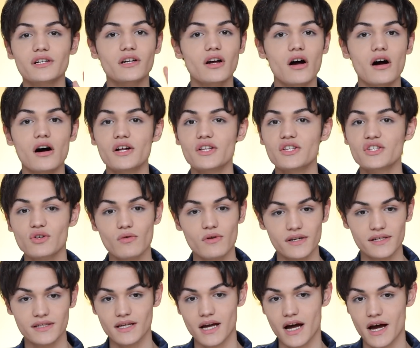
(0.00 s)
and
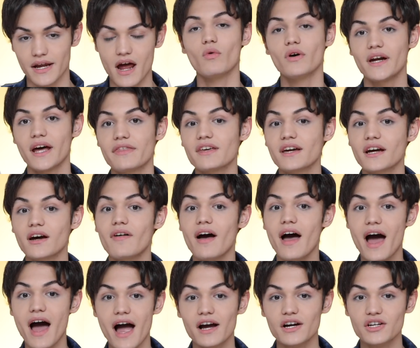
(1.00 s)
contour aside. When I think of
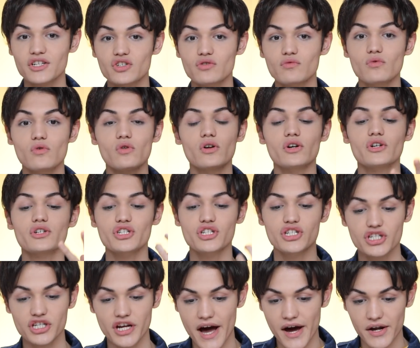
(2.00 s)
actual
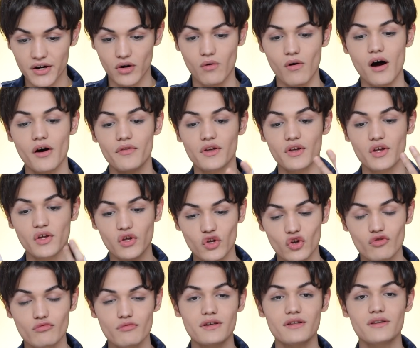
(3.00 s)
shadow on the
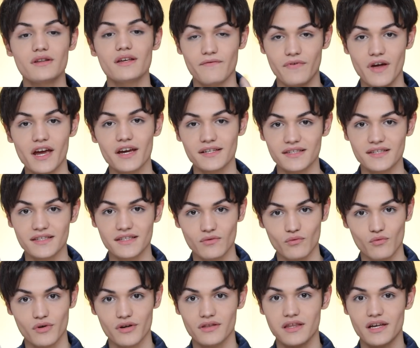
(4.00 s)
human face
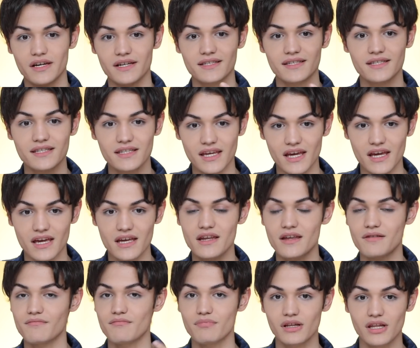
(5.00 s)
with like skin
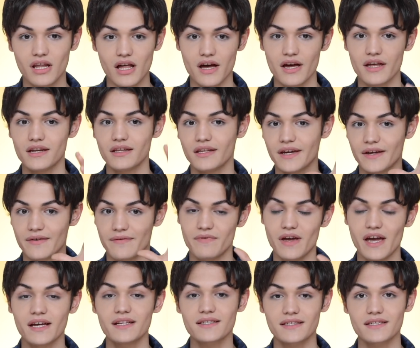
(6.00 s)
and blood and like
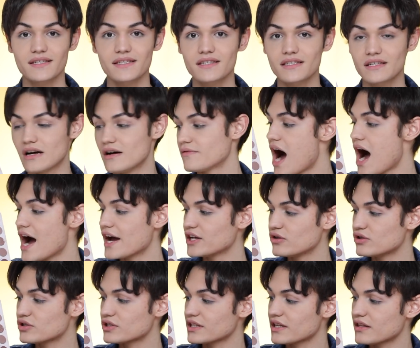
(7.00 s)
veins and stuff, I
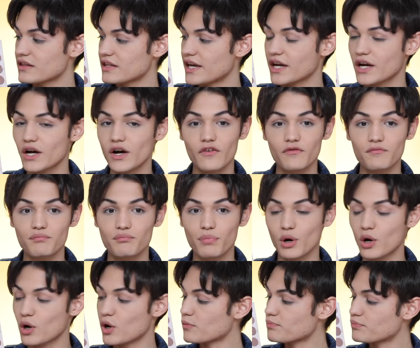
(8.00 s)
usually think of
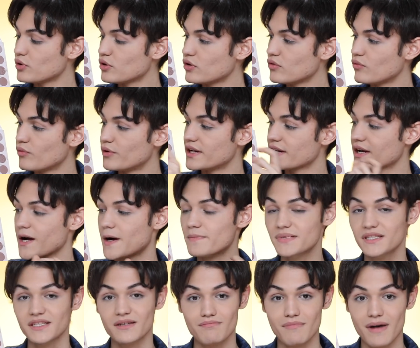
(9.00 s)
purple when it
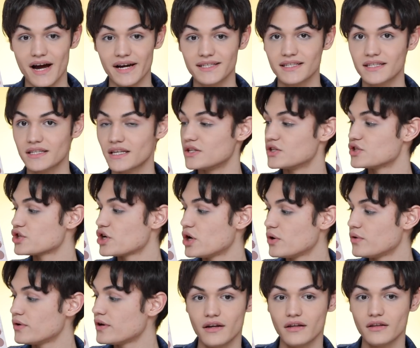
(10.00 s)
comes to my skin
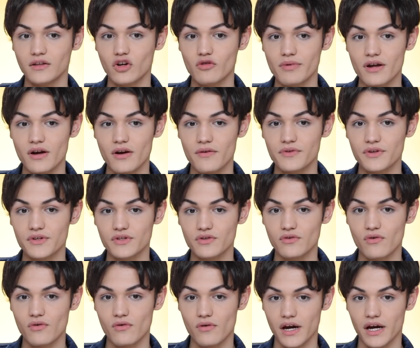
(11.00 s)
tone and a little bit of this
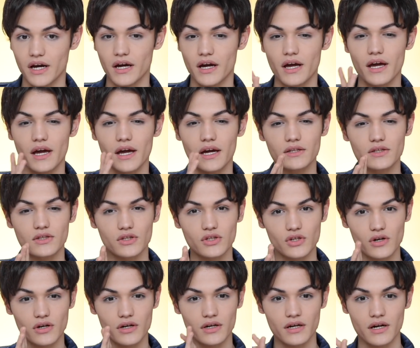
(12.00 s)
gray in
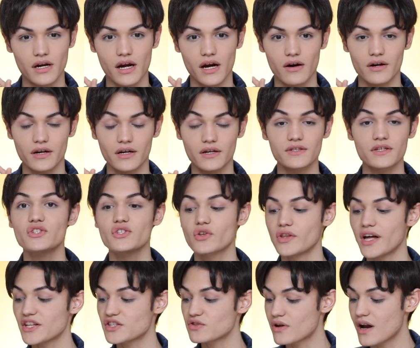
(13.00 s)
certain areas. So
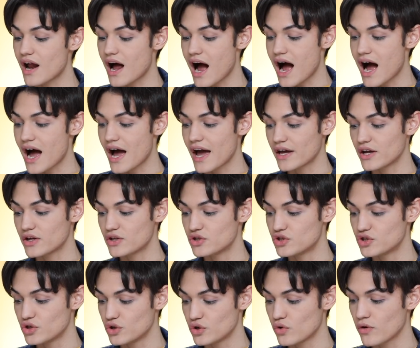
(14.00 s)
that's what I
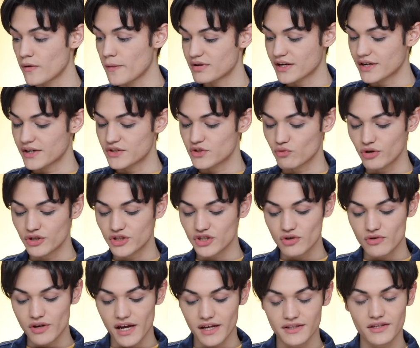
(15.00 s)
do, because once
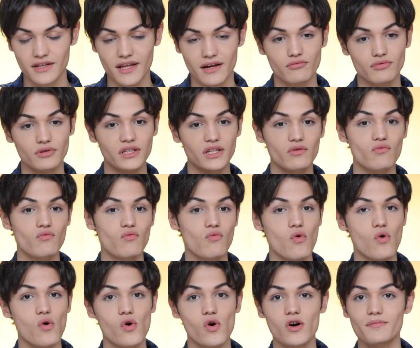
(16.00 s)
you get into that really
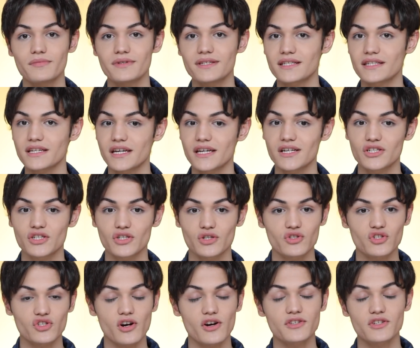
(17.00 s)
warm stage, you
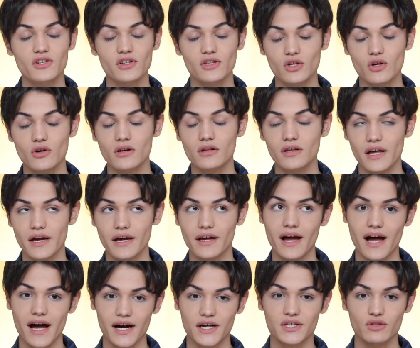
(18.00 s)
start to look like
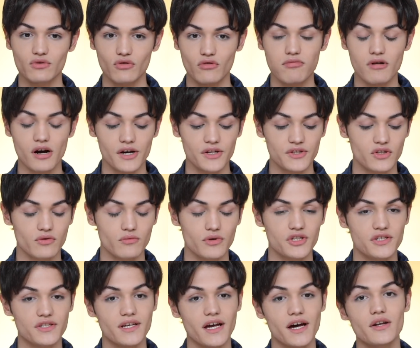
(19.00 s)
actual bronzer,
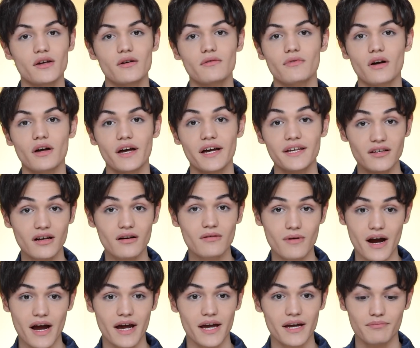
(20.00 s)
which is kind of, it's all
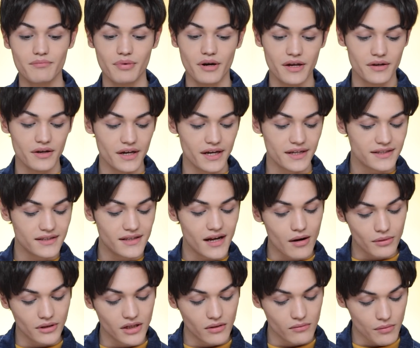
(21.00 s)
right, but it's
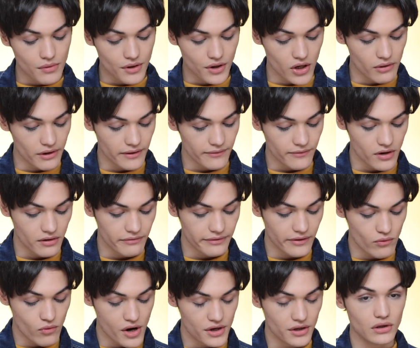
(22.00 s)
not really what we're going for if
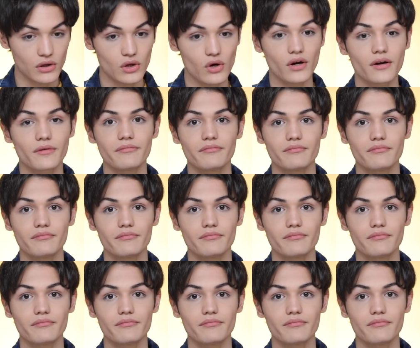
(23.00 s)
we want to look